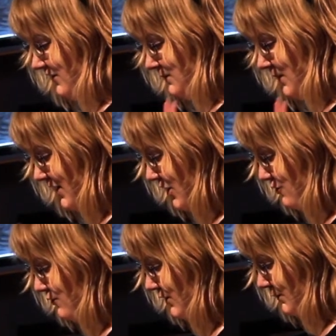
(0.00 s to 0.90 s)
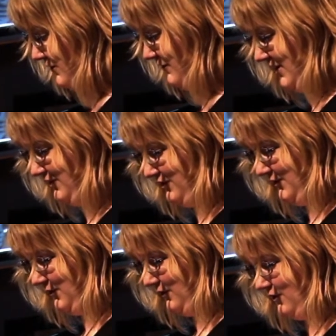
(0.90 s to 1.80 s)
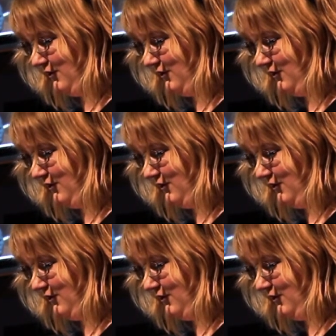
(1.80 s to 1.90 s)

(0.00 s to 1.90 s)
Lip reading: These are my own observations.